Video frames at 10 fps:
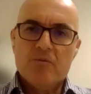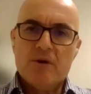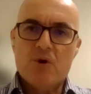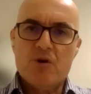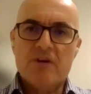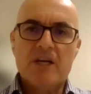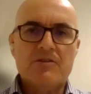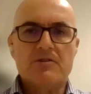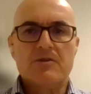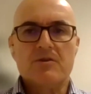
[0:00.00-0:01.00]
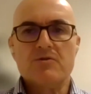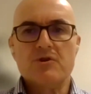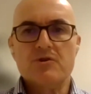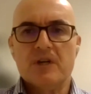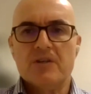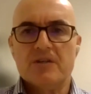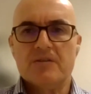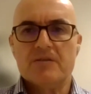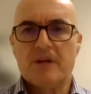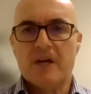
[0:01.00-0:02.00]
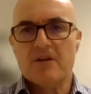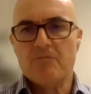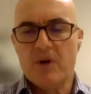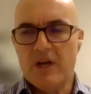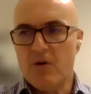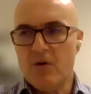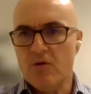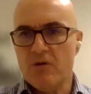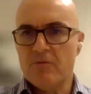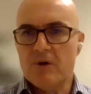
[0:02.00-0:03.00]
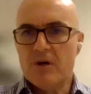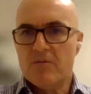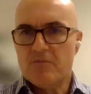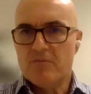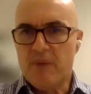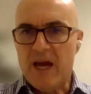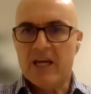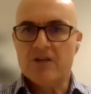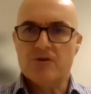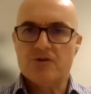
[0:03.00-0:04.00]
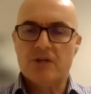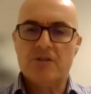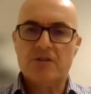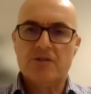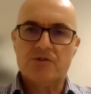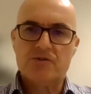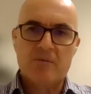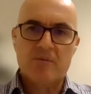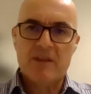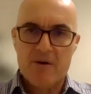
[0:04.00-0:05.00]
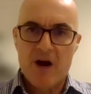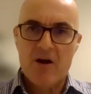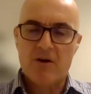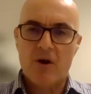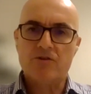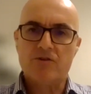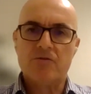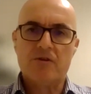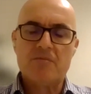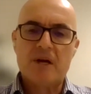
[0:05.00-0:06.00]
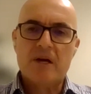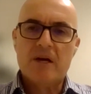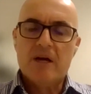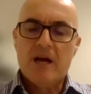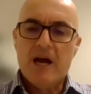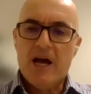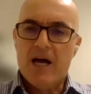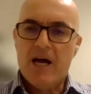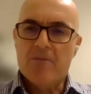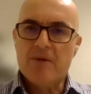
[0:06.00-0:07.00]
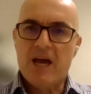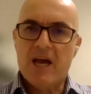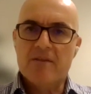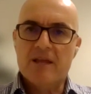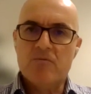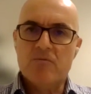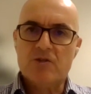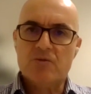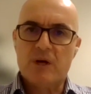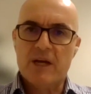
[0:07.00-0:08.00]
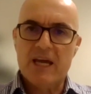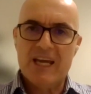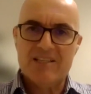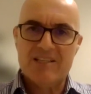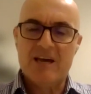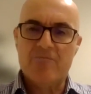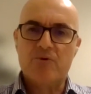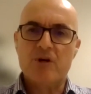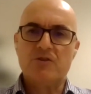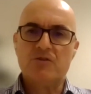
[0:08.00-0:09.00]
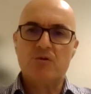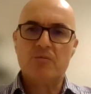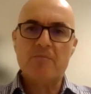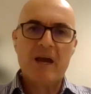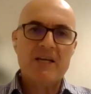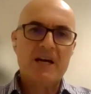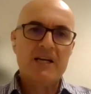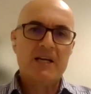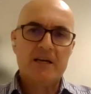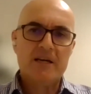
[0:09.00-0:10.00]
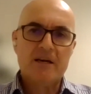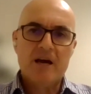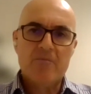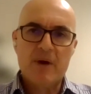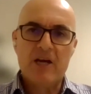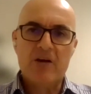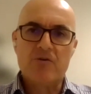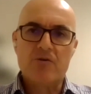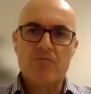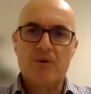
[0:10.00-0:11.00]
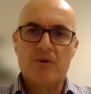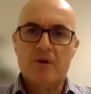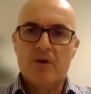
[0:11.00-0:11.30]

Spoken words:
we'll be moving into due diligence and all the banking due diligence stream, and there are lots of them. And then once we're into that process, we'll be mandating a bank group